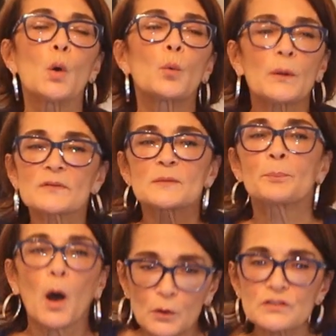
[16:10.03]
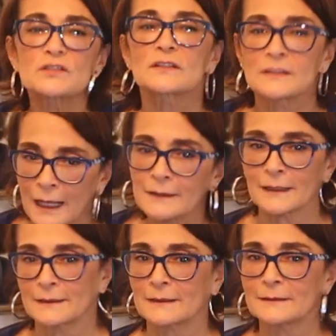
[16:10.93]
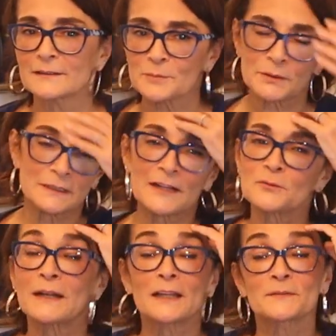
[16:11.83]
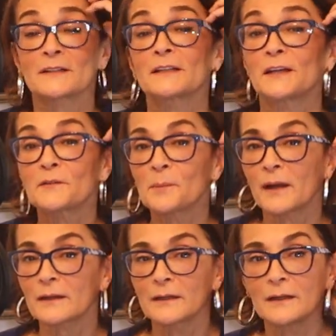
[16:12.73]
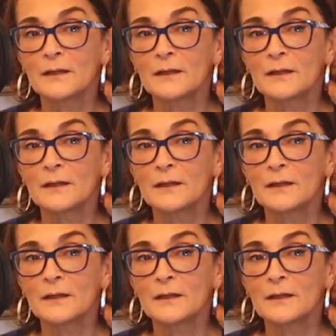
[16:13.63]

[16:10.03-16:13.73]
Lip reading: We were supposed to not like it. Let's put it, that's what I keep telling everybody.